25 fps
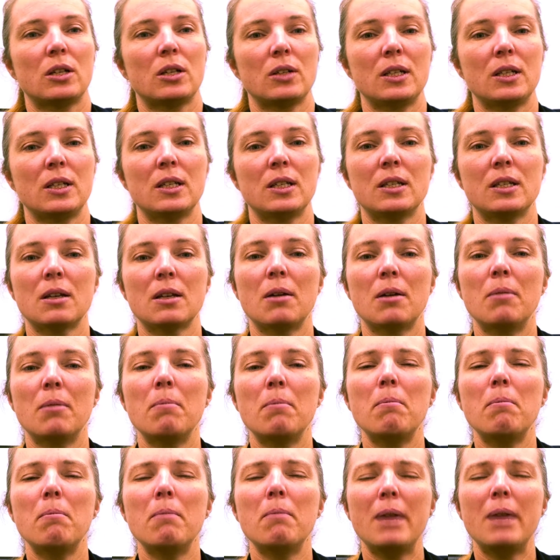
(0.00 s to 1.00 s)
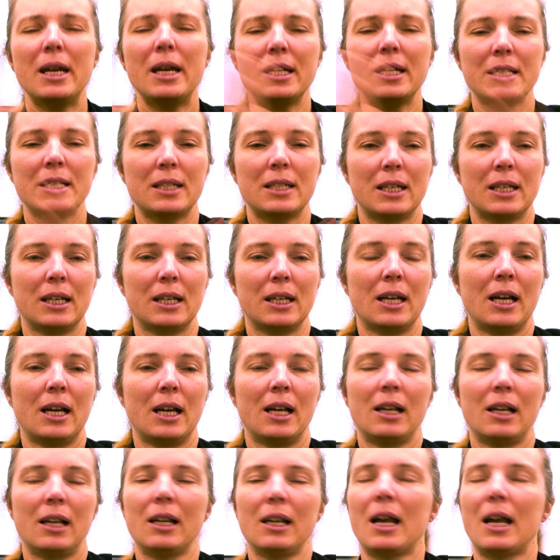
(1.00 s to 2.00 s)
there is this amazing
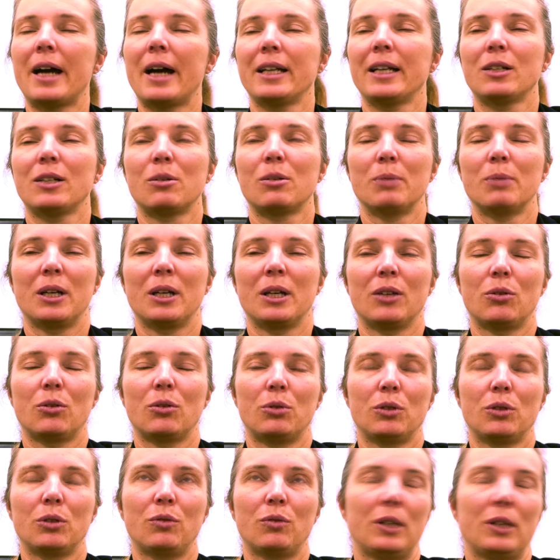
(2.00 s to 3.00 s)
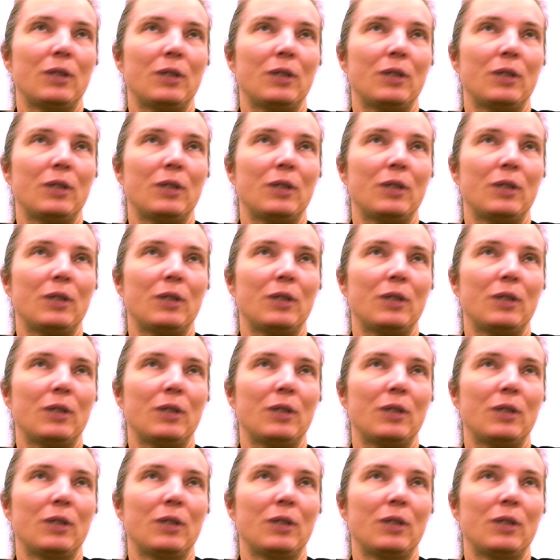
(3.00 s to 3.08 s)
light coming through it.